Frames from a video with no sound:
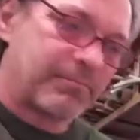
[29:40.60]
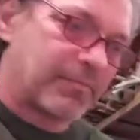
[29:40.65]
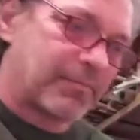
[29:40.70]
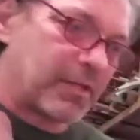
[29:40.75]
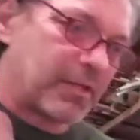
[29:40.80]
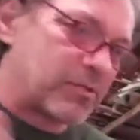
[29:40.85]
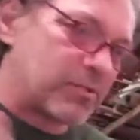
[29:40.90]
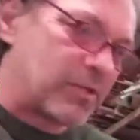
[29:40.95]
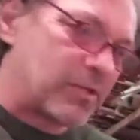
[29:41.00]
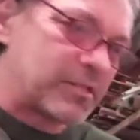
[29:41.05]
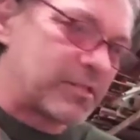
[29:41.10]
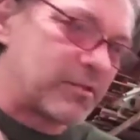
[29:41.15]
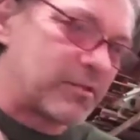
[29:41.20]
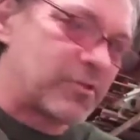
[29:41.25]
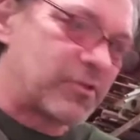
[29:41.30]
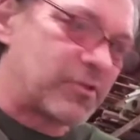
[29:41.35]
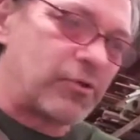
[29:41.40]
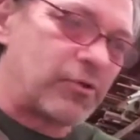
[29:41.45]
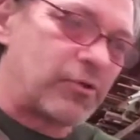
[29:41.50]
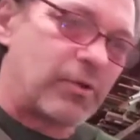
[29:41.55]
So let's
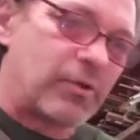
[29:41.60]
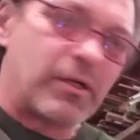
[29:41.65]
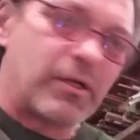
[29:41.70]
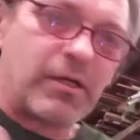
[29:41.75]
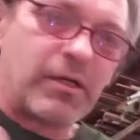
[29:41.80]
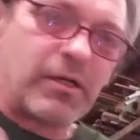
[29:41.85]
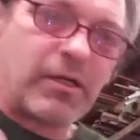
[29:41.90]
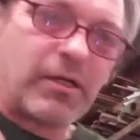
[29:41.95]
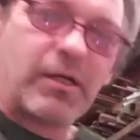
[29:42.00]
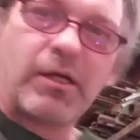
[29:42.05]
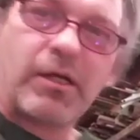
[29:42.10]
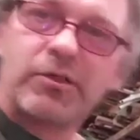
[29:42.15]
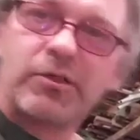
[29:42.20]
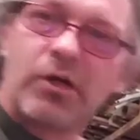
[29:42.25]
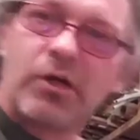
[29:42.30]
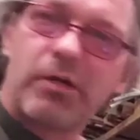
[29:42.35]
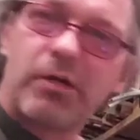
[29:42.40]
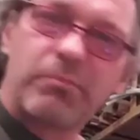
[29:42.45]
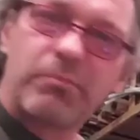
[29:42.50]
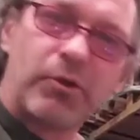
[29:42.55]
do a
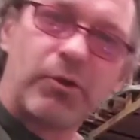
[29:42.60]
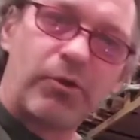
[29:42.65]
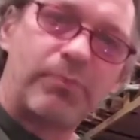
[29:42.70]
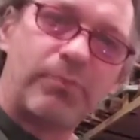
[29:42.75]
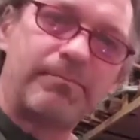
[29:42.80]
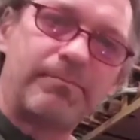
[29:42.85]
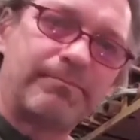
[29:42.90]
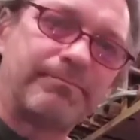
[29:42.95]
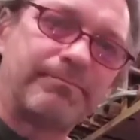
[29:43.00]
dark blue,